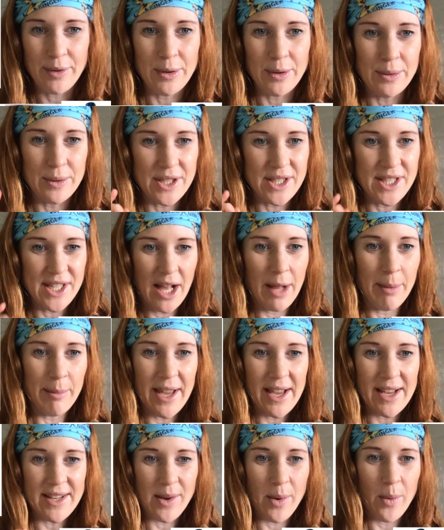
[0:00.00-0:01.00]
Root gel
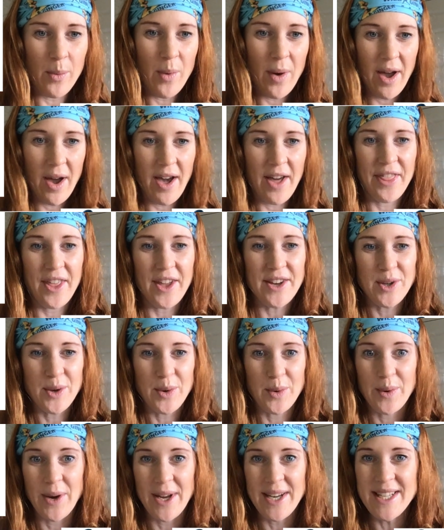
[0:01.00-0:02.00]
mix worth
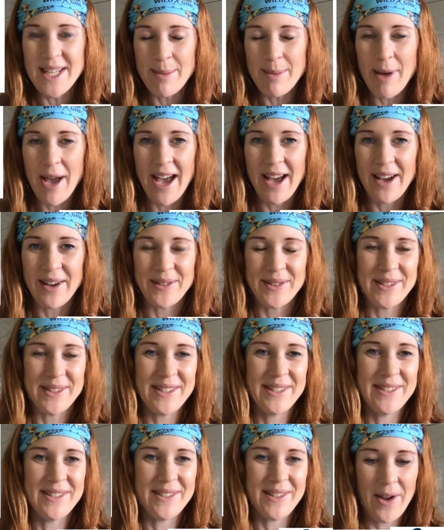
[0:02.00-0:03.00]
£20.
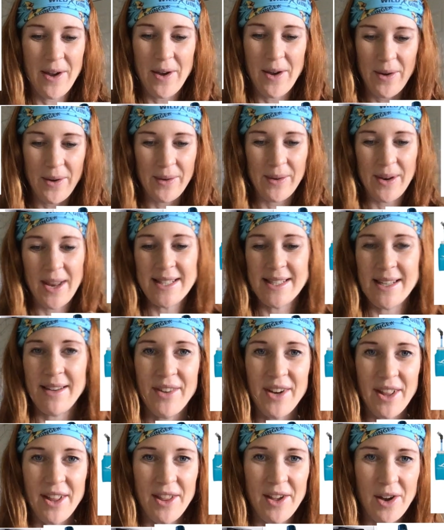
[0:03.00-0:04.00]
So let's have
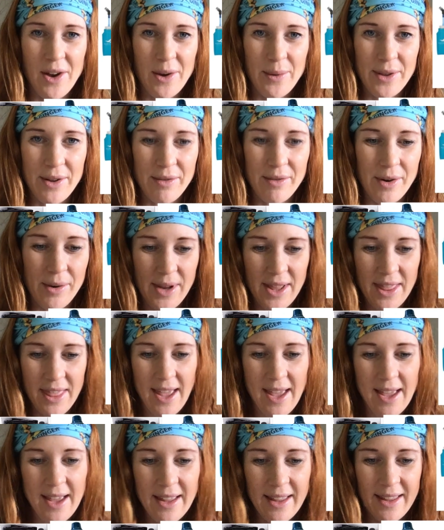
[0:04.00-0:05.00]
another go with a rolly
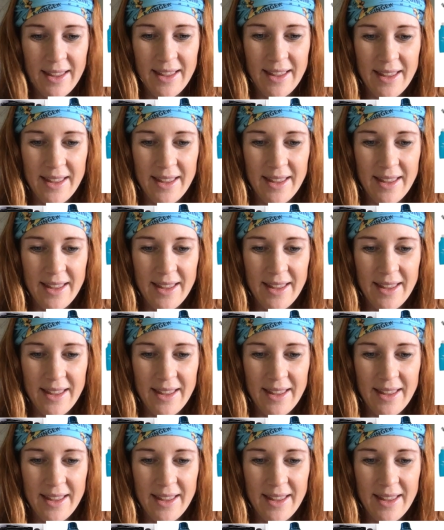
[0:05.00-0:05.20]
thing.